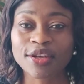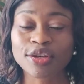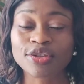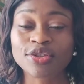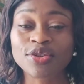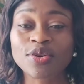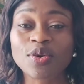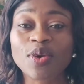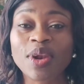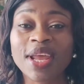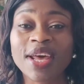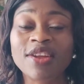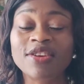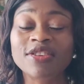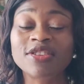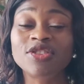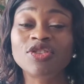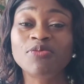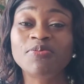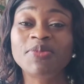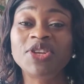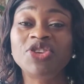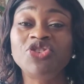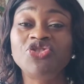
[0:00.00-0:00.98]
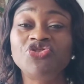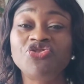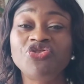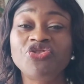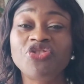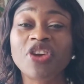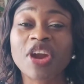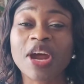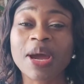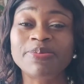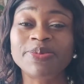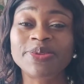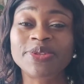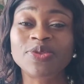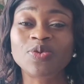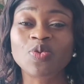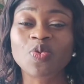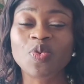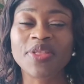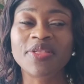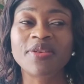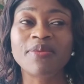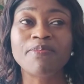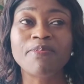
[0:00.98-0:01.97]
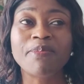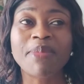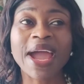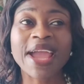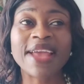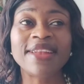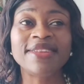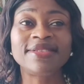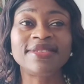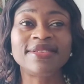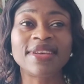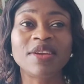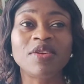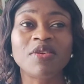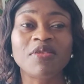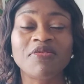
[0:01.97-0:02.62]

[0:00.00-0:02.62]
So let us not be trapped with the mindset